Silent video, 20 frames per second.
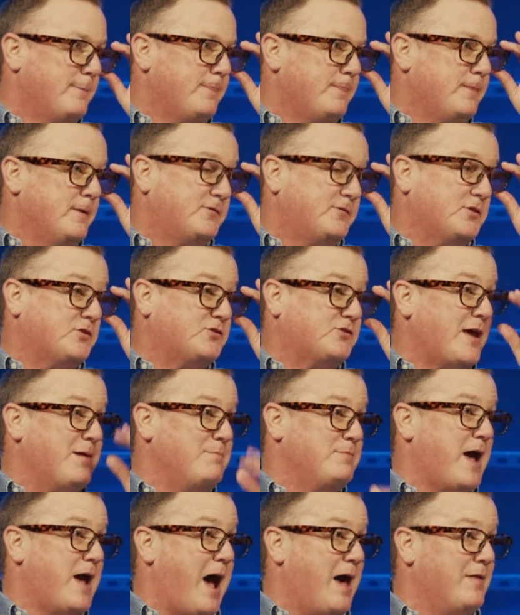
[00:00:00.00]
It's the same
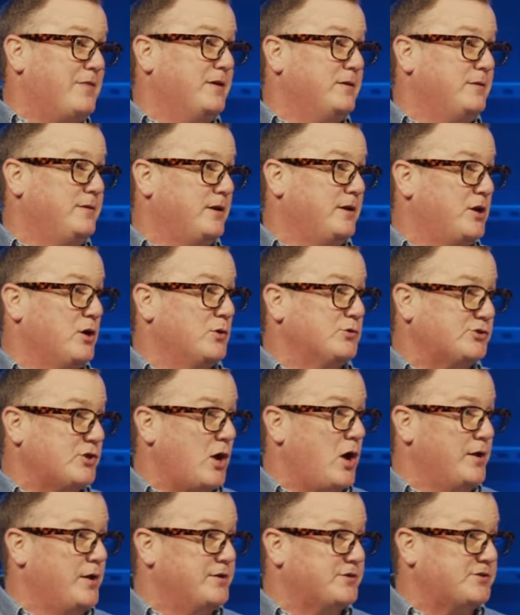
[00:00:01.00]
guy that goes
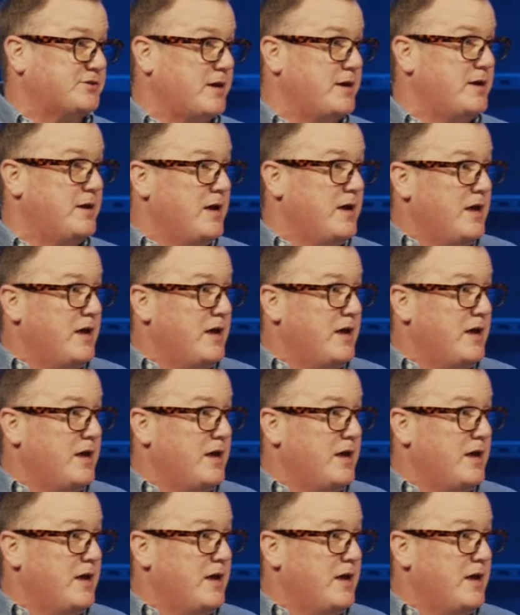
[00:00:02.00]
on to say,